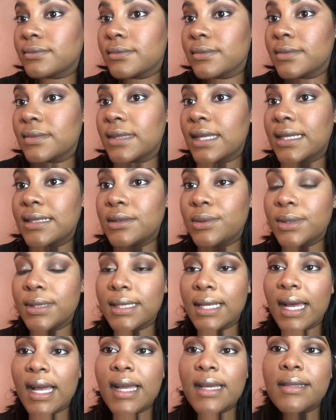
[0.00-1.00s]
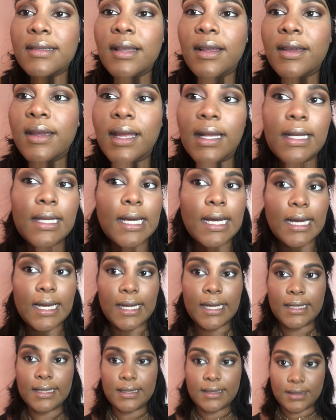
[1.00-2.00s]
That's what the eye's looking
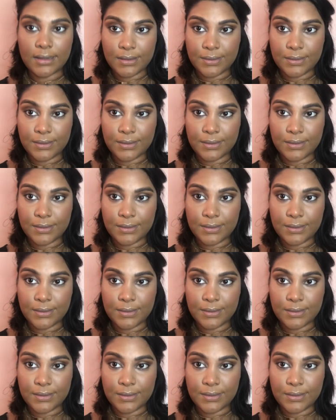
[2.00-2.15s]
like.